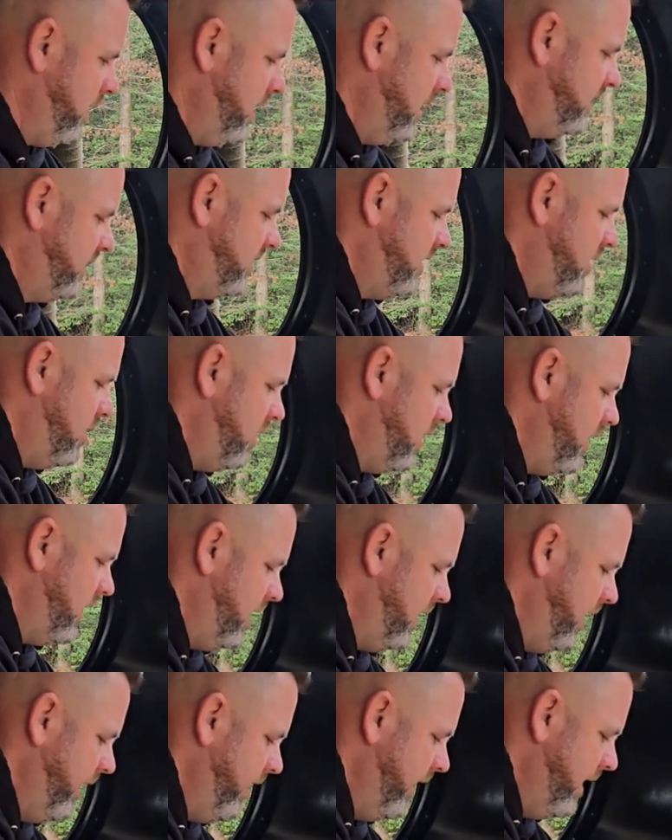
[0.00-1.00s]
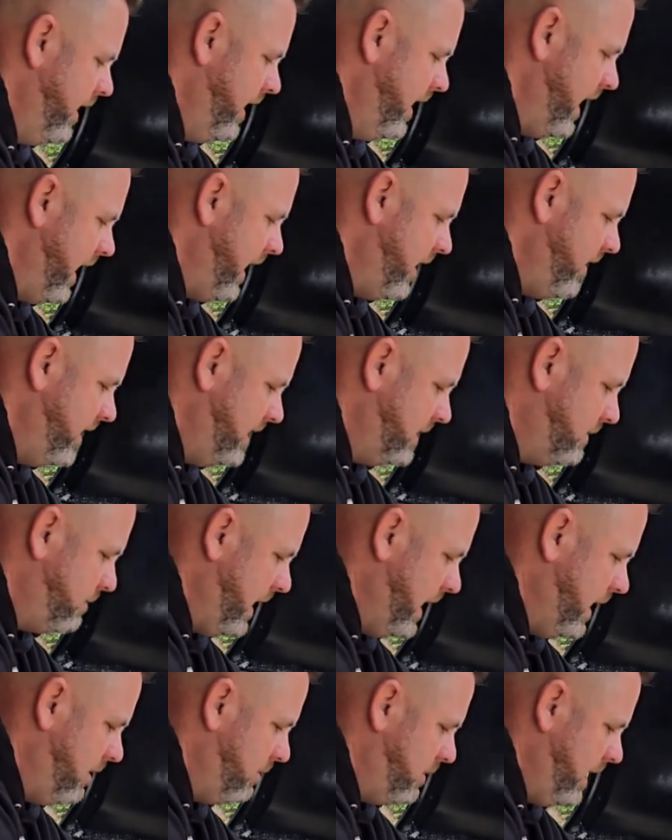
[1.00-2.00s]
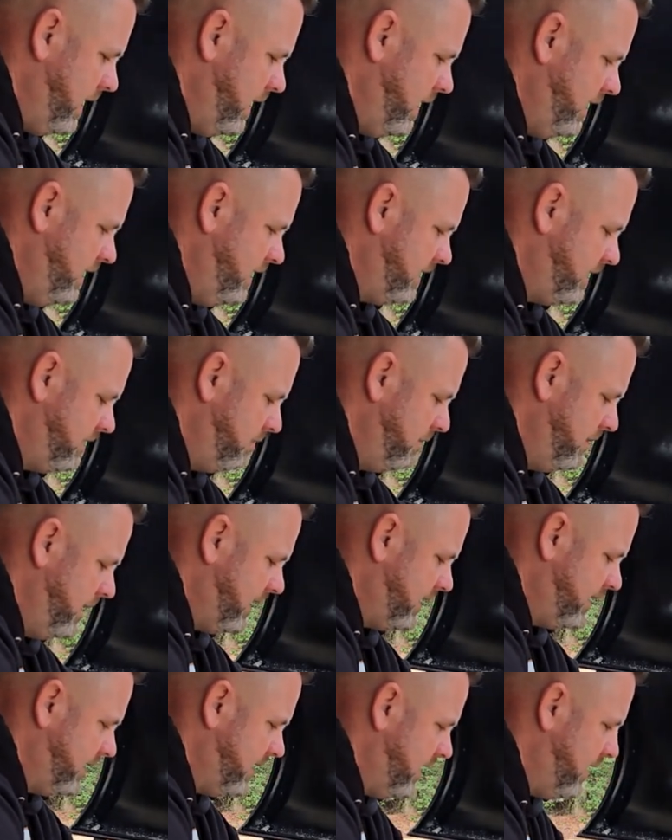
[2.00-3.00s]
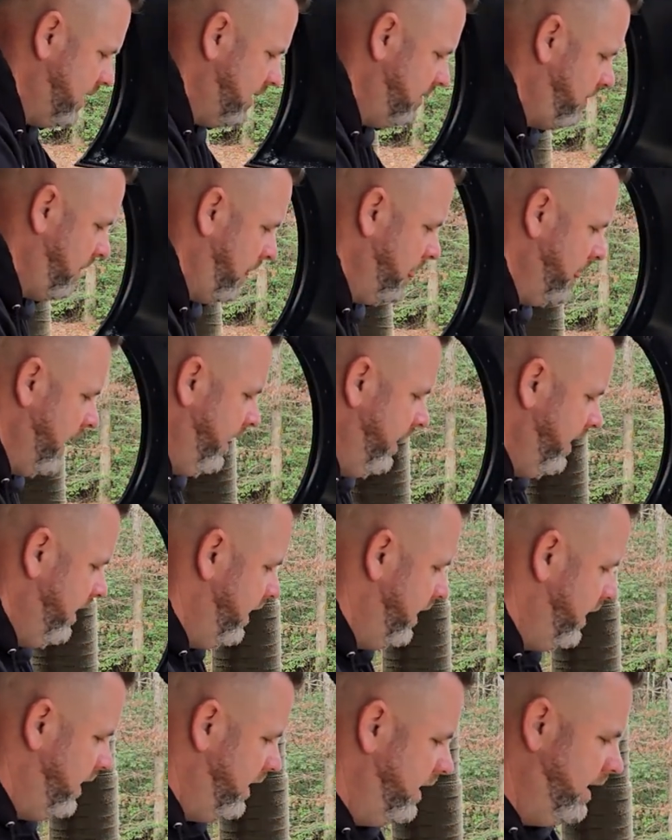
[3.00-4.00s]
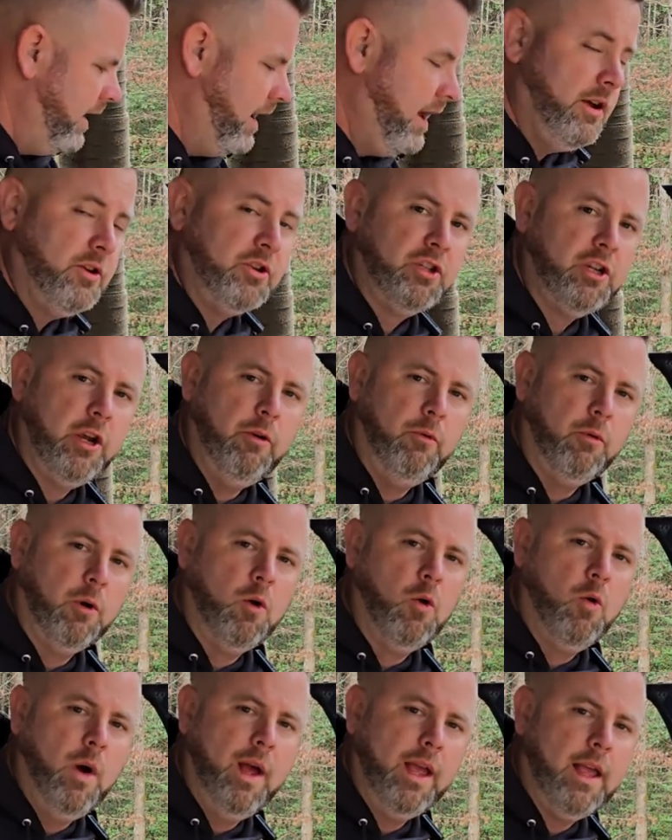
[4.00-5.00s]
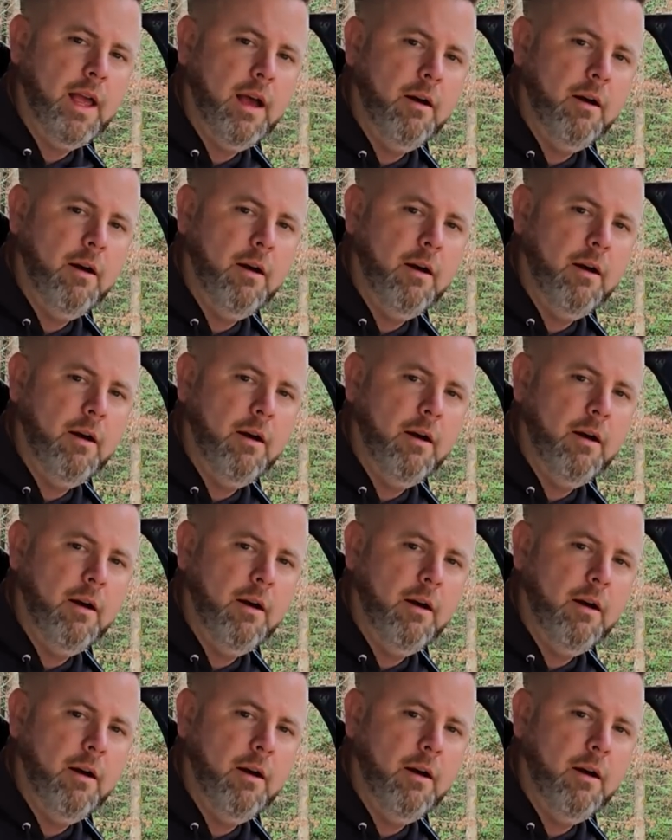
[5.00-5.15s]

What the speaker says: butt started. I got these baked beans mixed up. I'll show you real quick